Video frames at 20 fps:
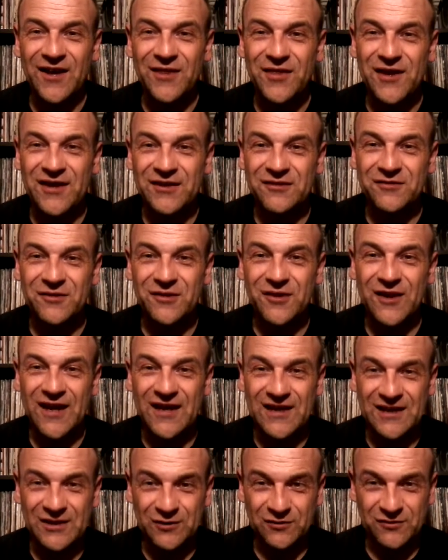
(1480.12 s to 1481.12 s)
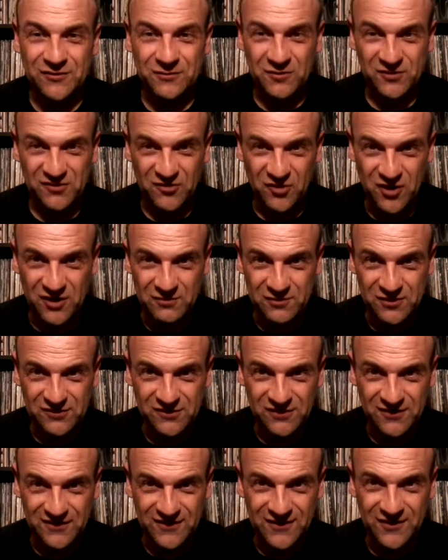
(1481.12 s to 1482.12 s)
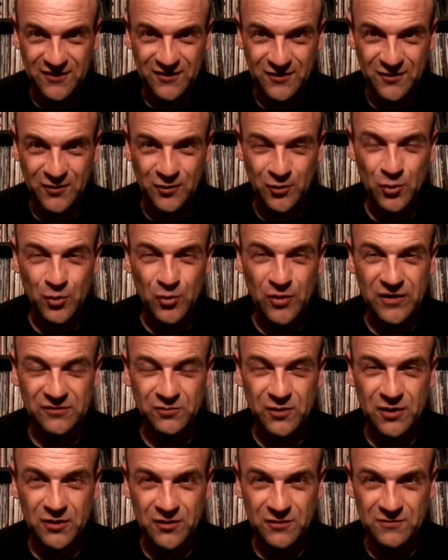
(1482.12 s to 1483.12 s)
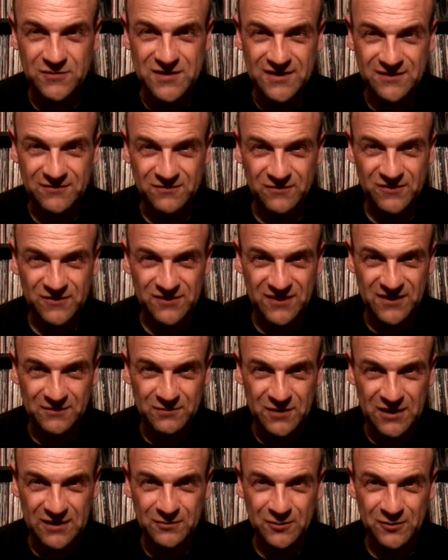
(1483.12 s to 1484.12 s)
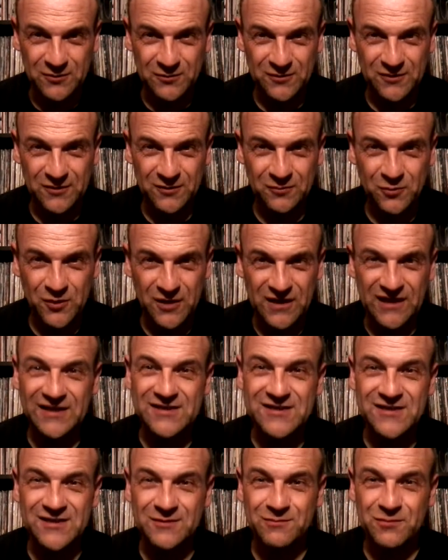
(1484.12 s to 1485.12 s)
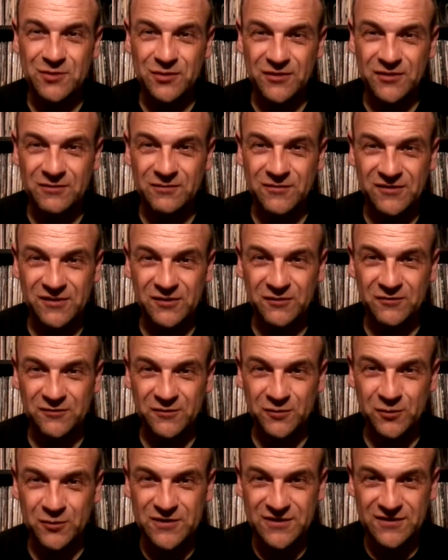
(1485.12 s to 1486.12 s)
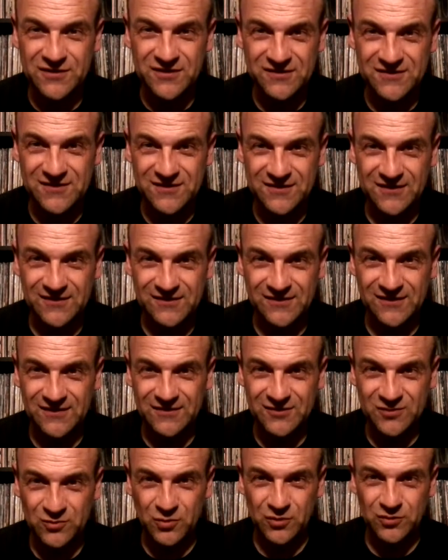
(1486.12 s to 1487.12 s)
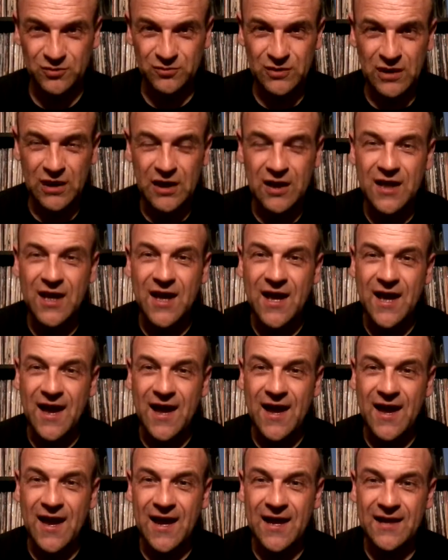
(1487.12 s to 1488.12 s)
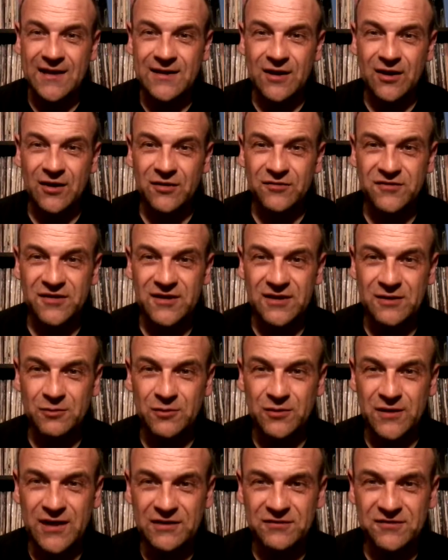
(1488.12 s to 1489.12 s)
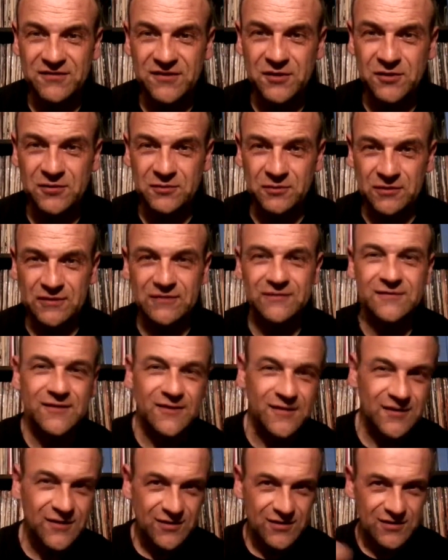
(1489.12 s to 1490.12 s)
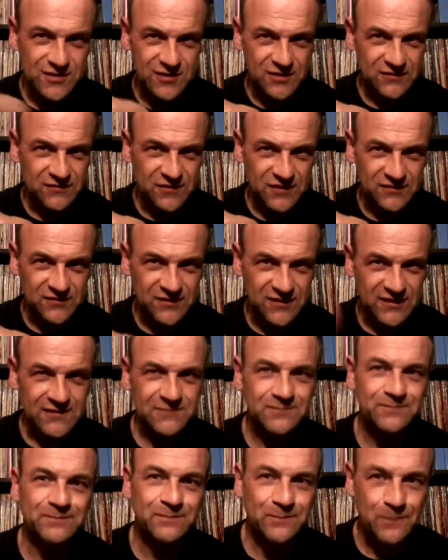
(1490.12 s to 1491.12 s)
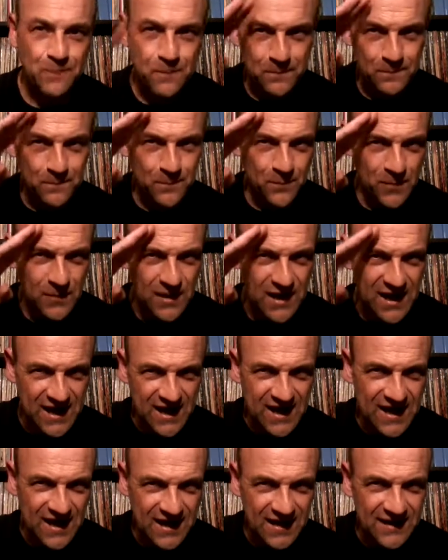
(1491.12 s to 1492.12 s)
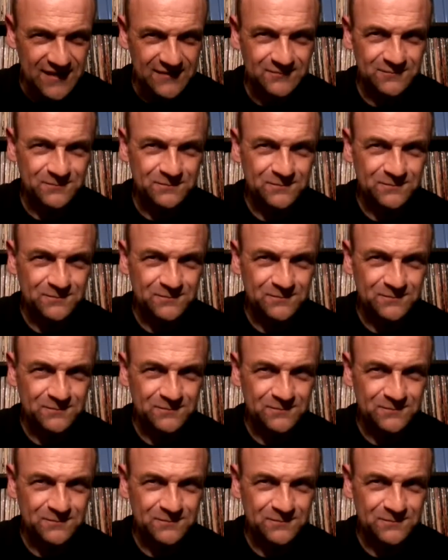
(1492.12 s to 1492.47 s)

Thanks for any new subscribers. Always welcome to see people are willing to put themselves forward to listen to this twaddle. And I'll see you all again soon. Cheers, VC. Bye.